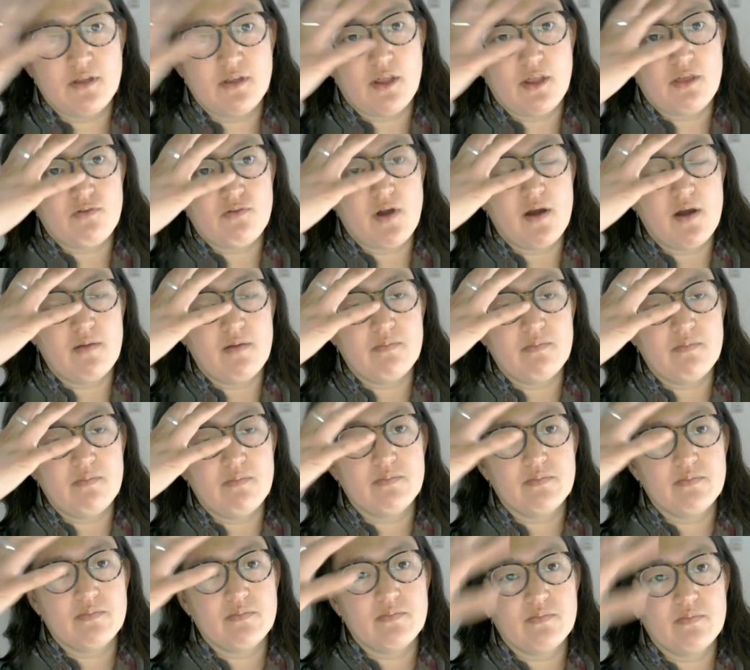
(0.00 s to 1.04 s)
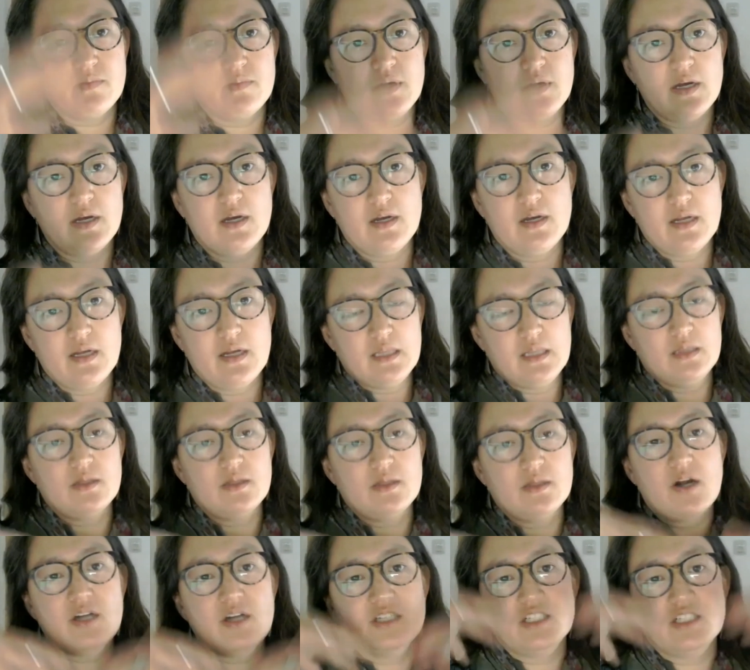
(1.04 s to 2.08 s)
the thrum
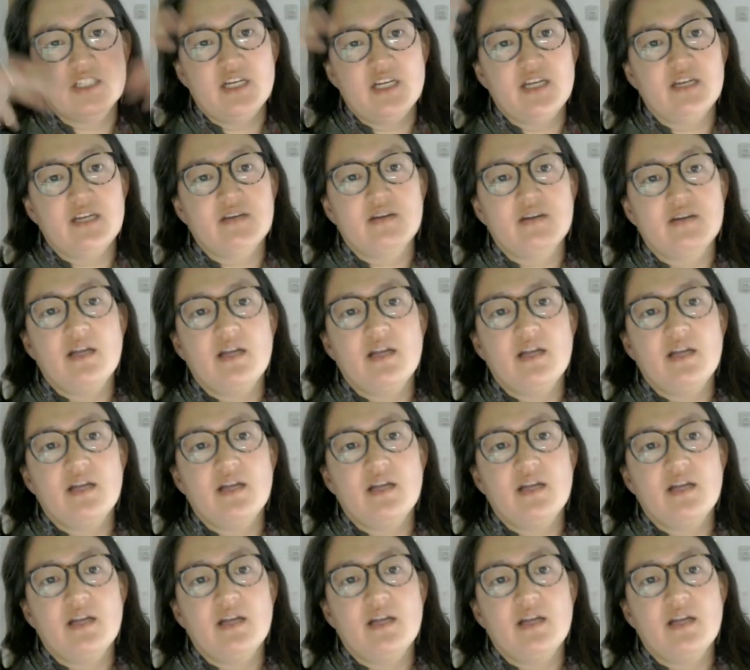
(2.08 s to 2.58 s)
enlarging,